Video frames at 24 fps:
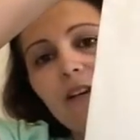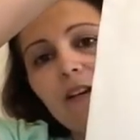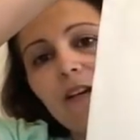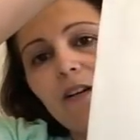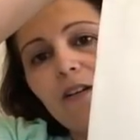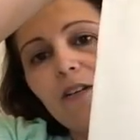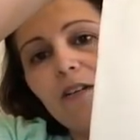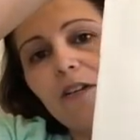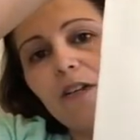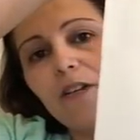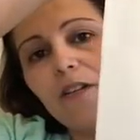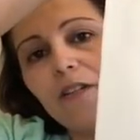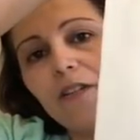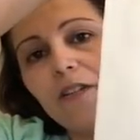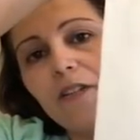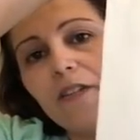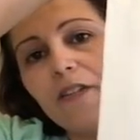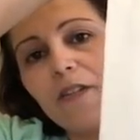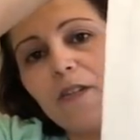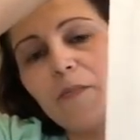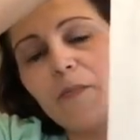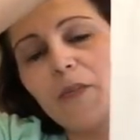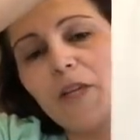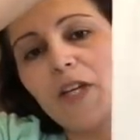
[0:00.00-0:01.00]
now, and
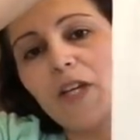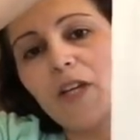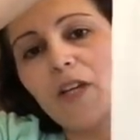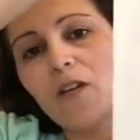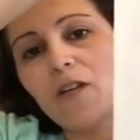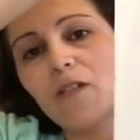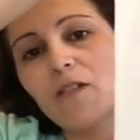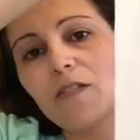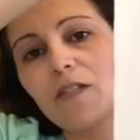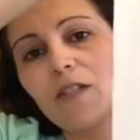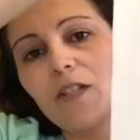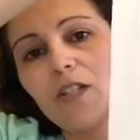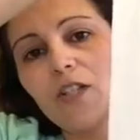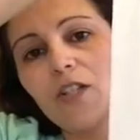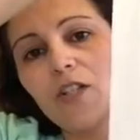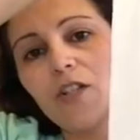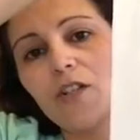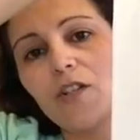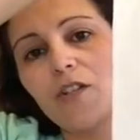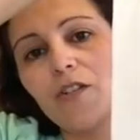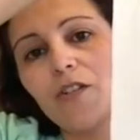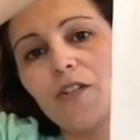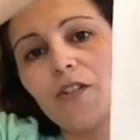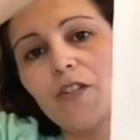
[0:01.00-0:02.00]
this is being
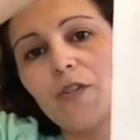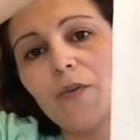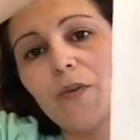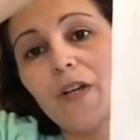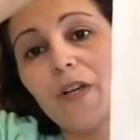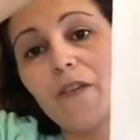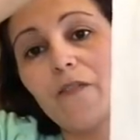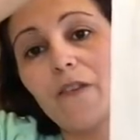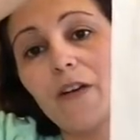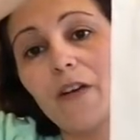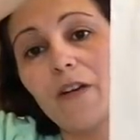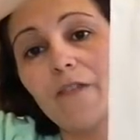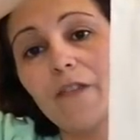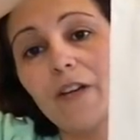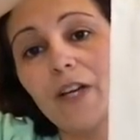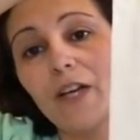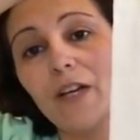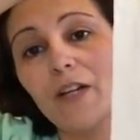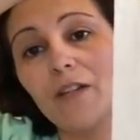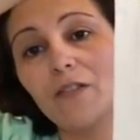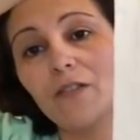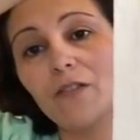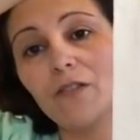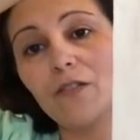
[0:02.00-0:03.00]
stitched on 25
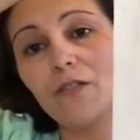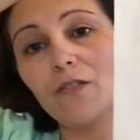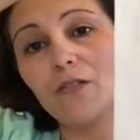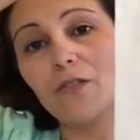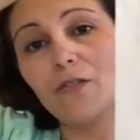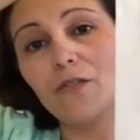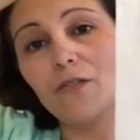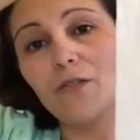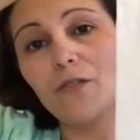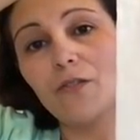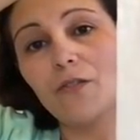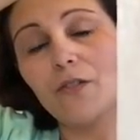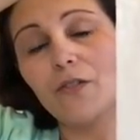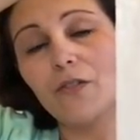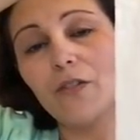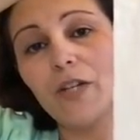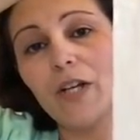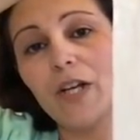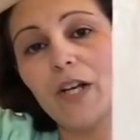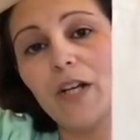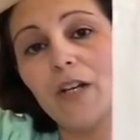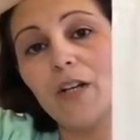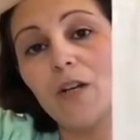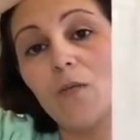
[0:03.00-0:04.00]
count
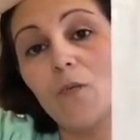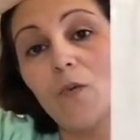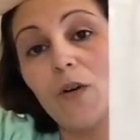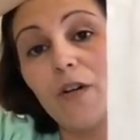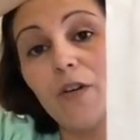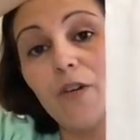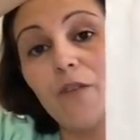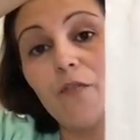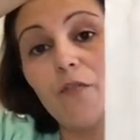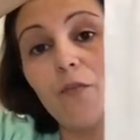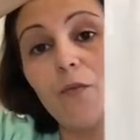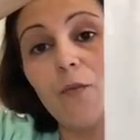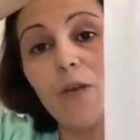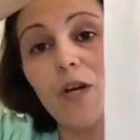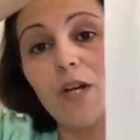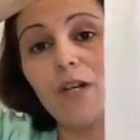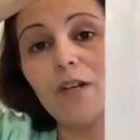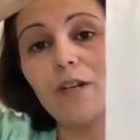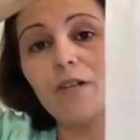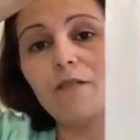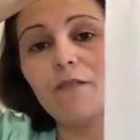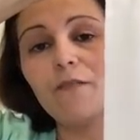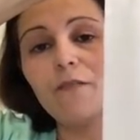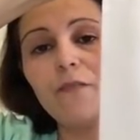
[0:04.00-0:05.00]
Lugana
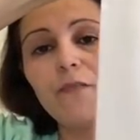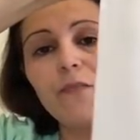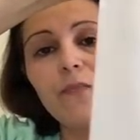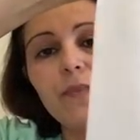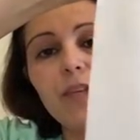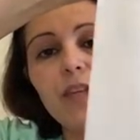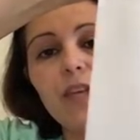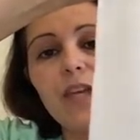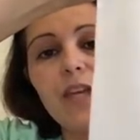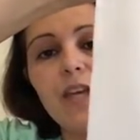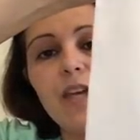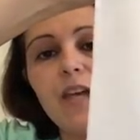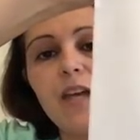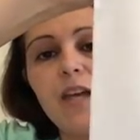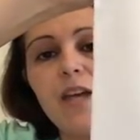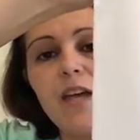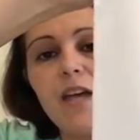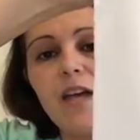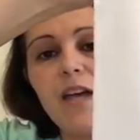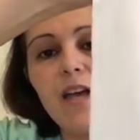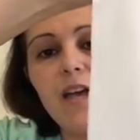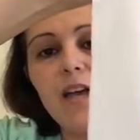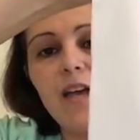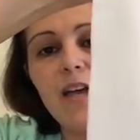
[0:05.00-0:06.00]
1/1.
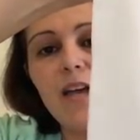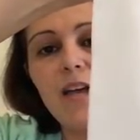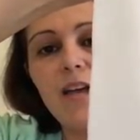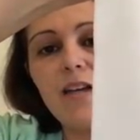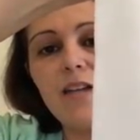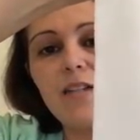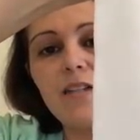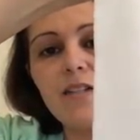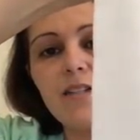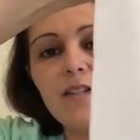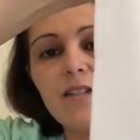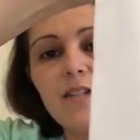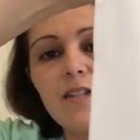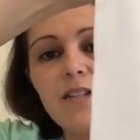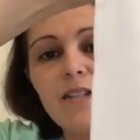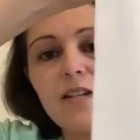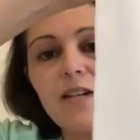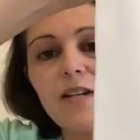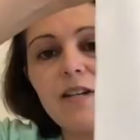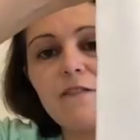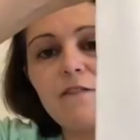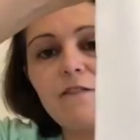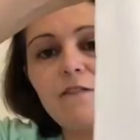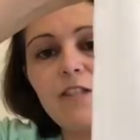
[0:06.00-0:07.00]
And
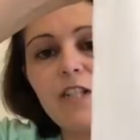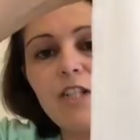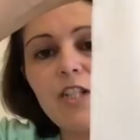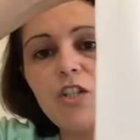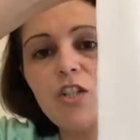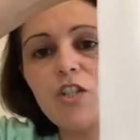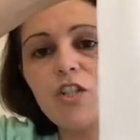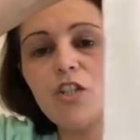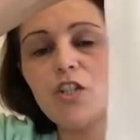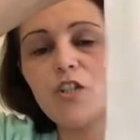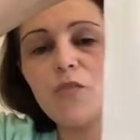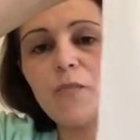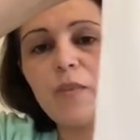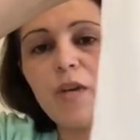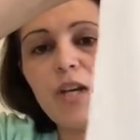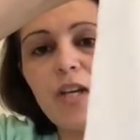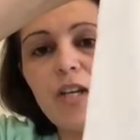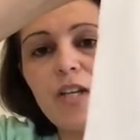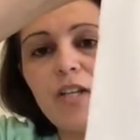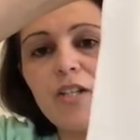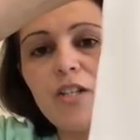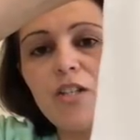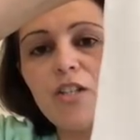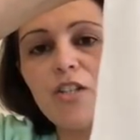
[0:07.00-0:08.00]
I finished
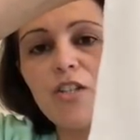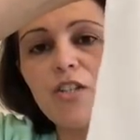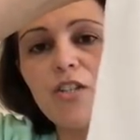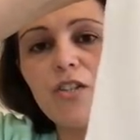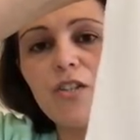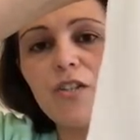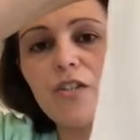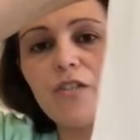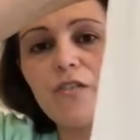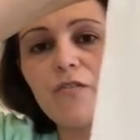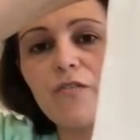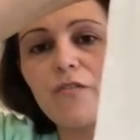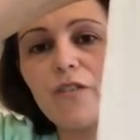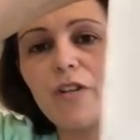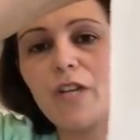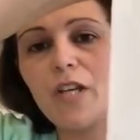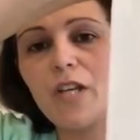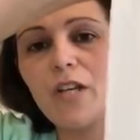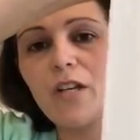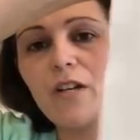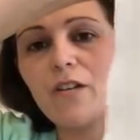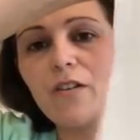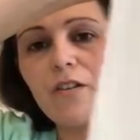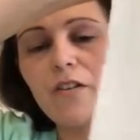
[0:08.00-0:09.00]
page
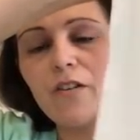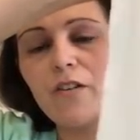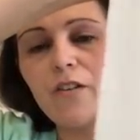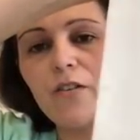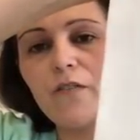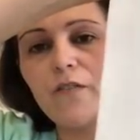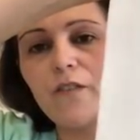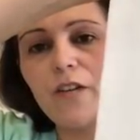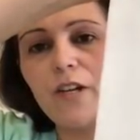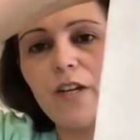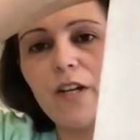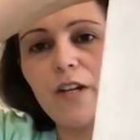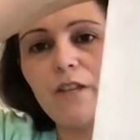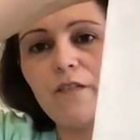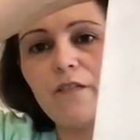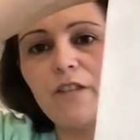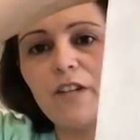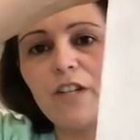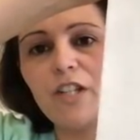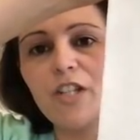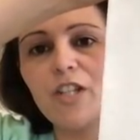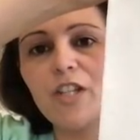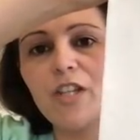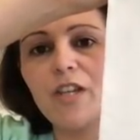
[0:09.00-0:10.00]
3. I don't know if I had
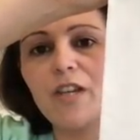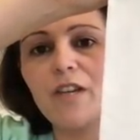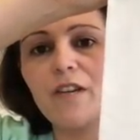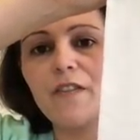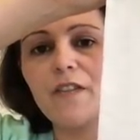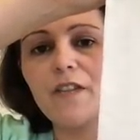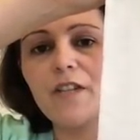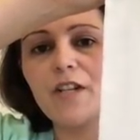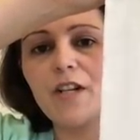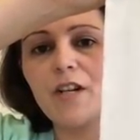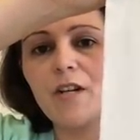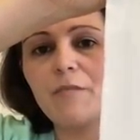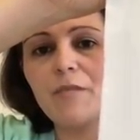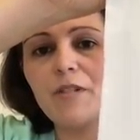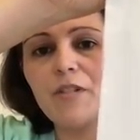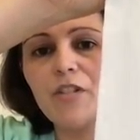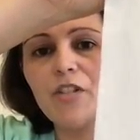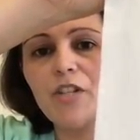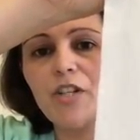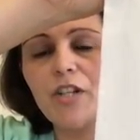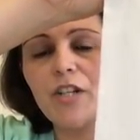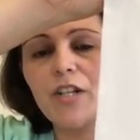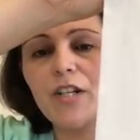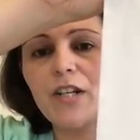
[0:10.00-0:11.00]
finished that at the time I
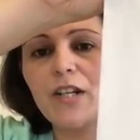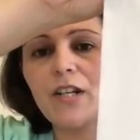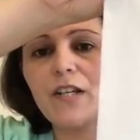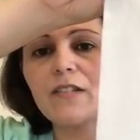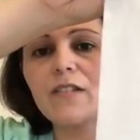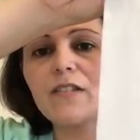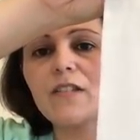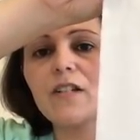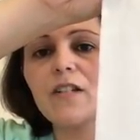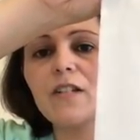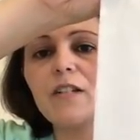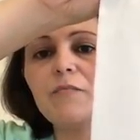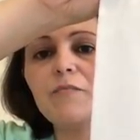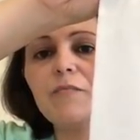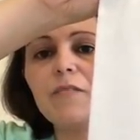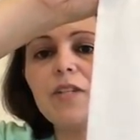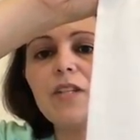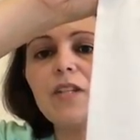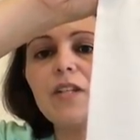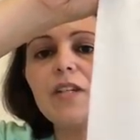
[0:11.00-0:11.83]
showed it last time,